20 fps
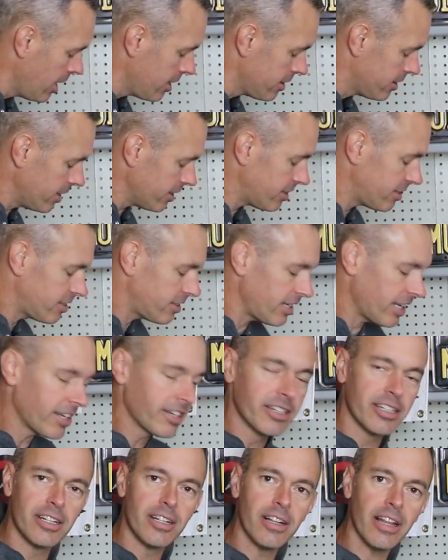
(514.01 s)
the
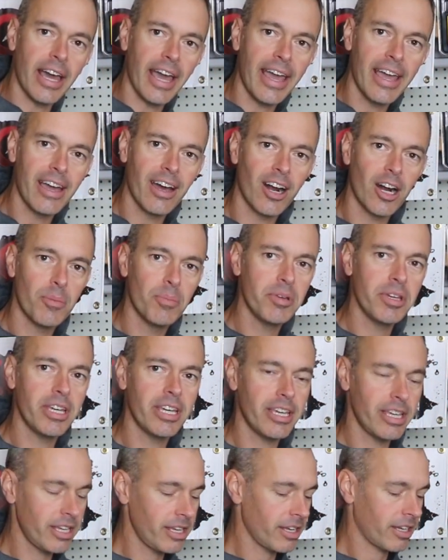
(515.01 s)
single
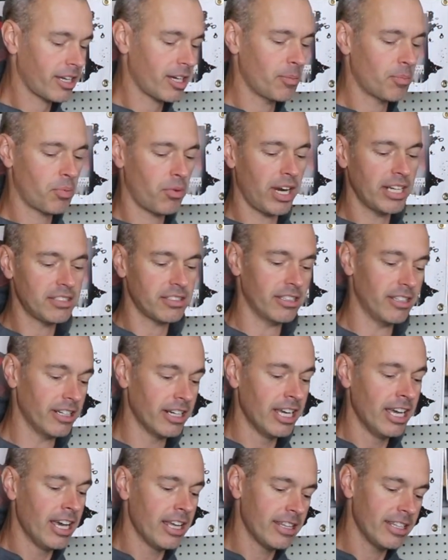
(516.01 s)
RB compressor.
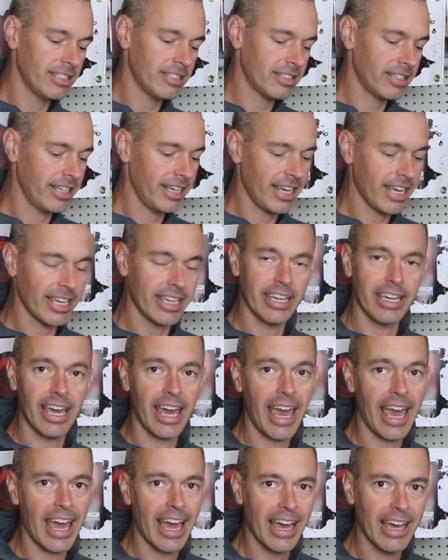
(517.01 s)
This thing
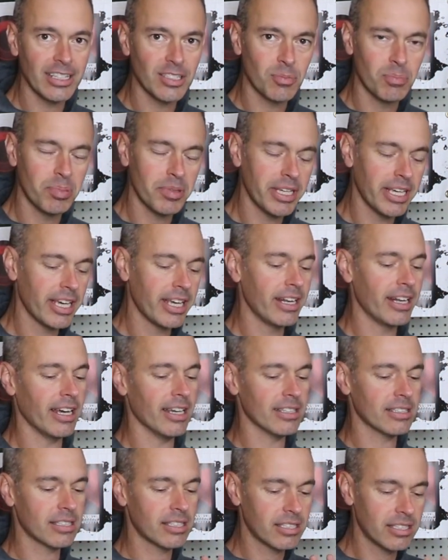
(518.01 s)
has
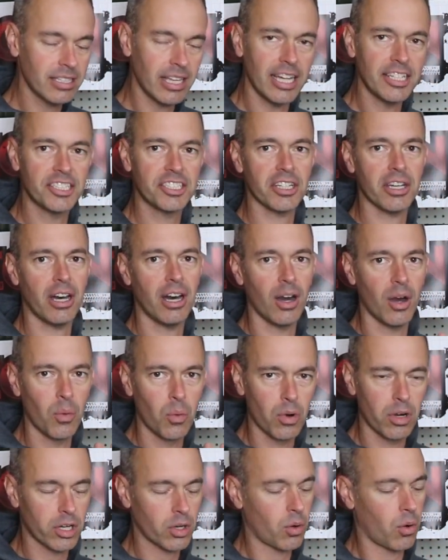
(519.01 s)
been such a
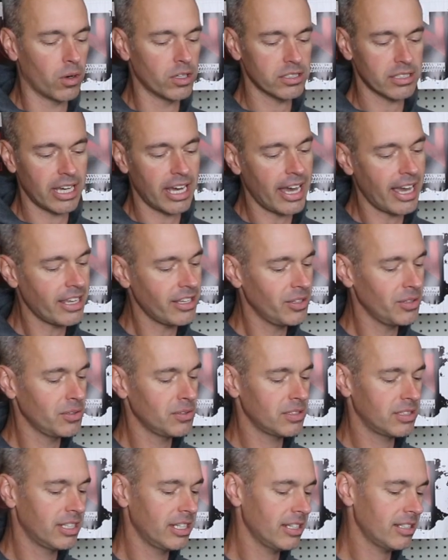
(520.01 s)
workhorse. I
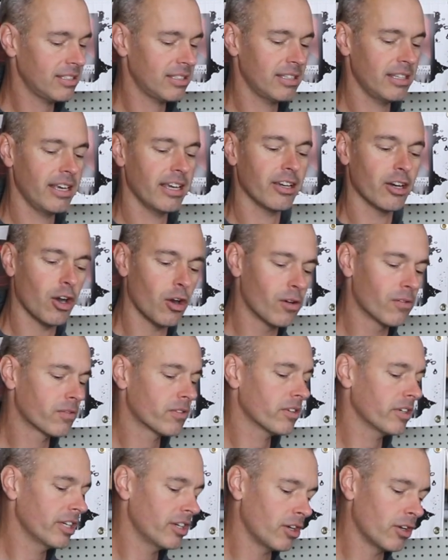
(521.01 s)
use this thing
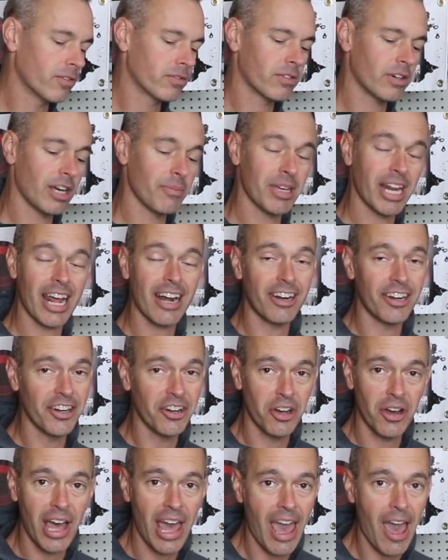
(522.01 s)
over and over. I mean, I don't
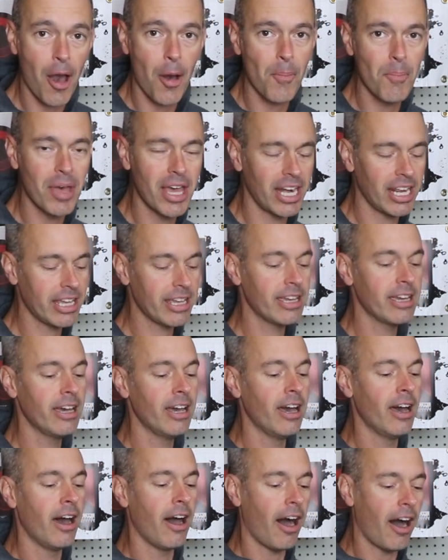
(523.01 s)
know how many
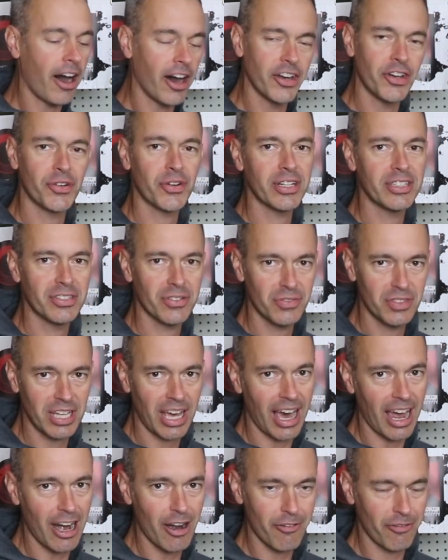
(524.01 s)
hundreds of
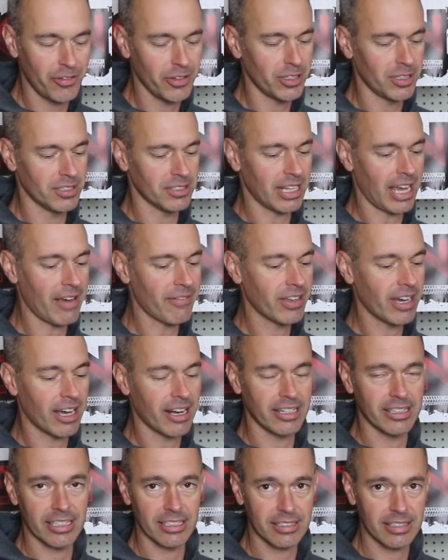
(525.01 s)
tire fills I've
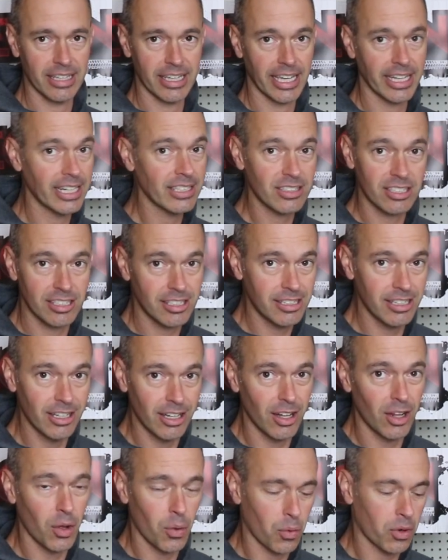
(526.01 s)
got on this thing, and it
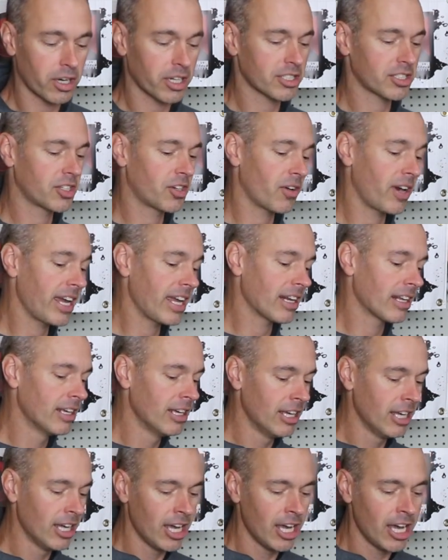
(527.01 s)
still works great.
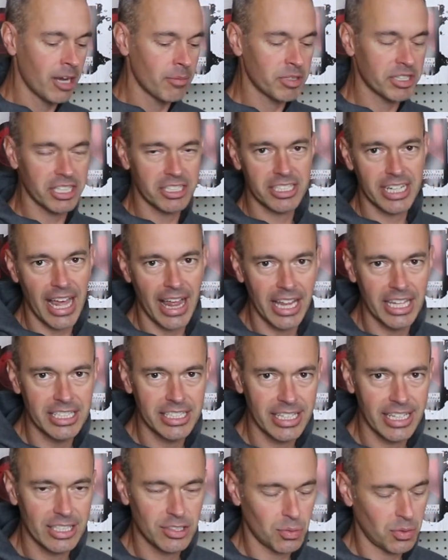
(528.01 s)
But the
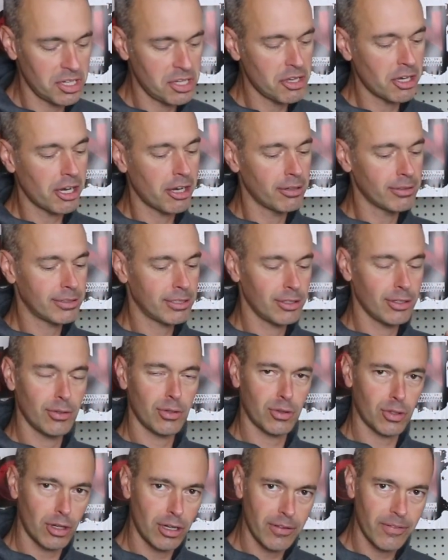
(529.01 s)
challenge is when you go to
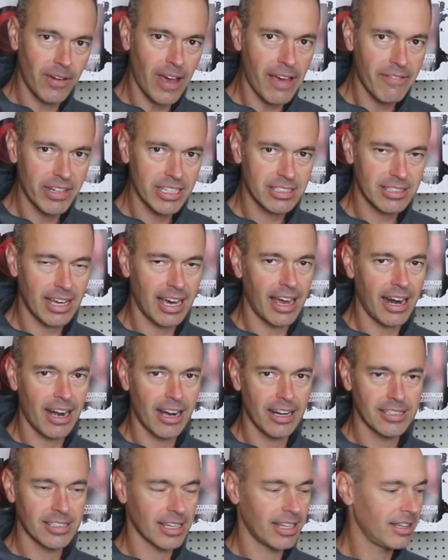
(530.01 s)
35-inch
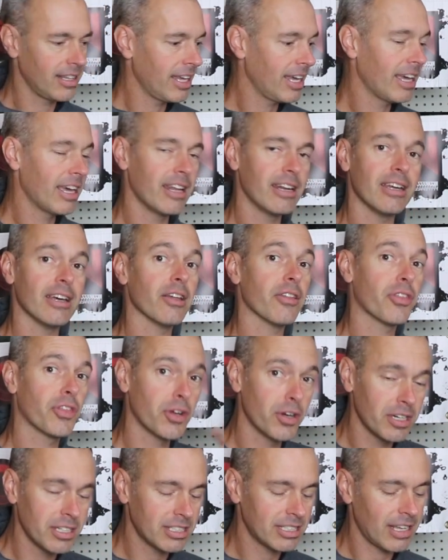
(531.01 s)
tires and then
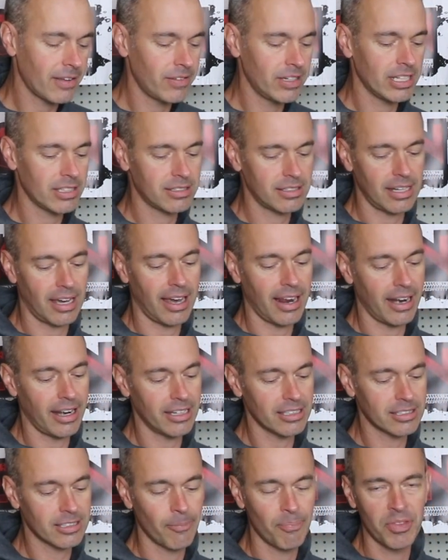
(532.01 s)
37-inch
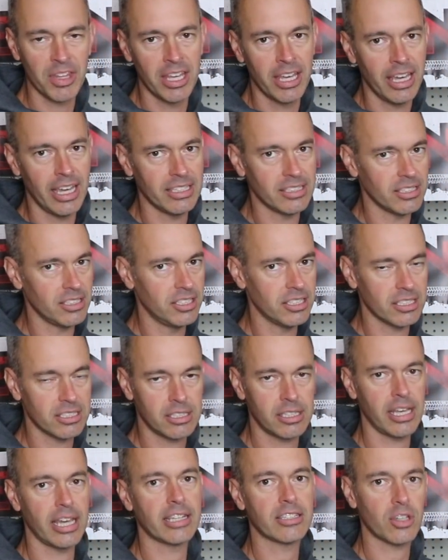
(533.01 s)
tires, is it
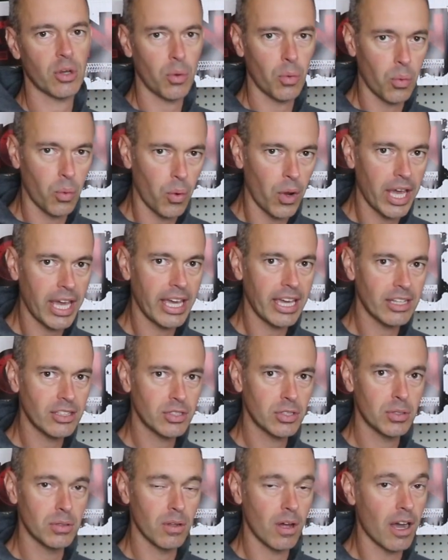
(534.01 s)
just takes way
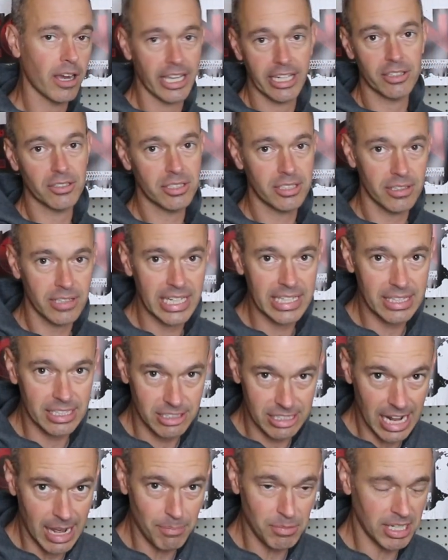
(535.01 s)
too long. It'll still get the
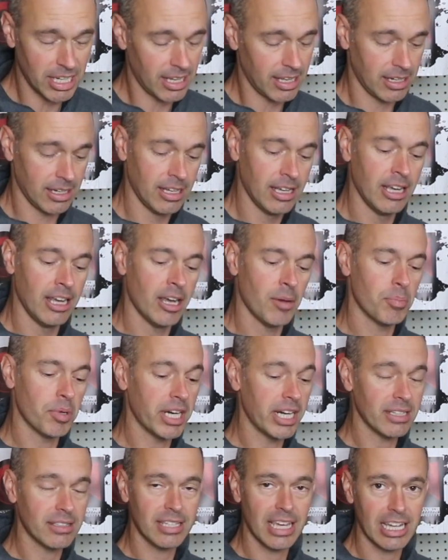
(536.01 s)
job done,
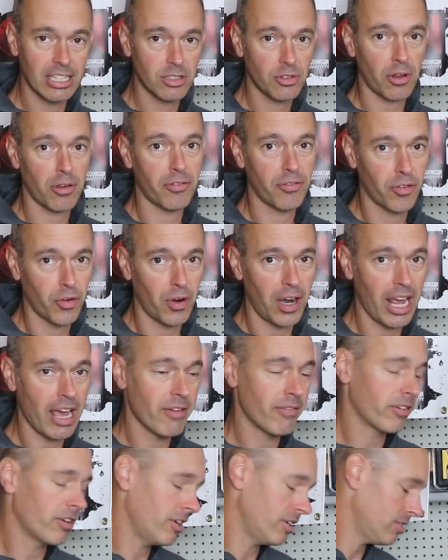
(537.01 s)
but it takes
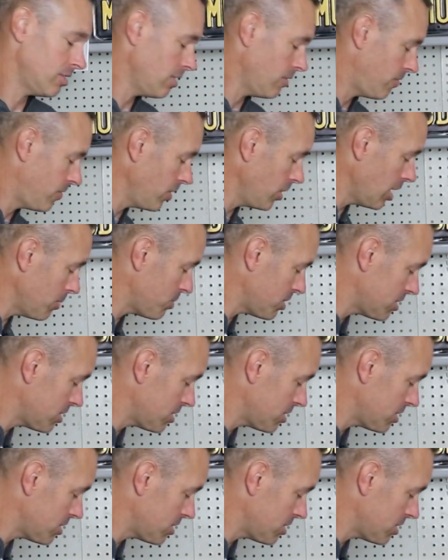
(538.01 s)
forever to fill up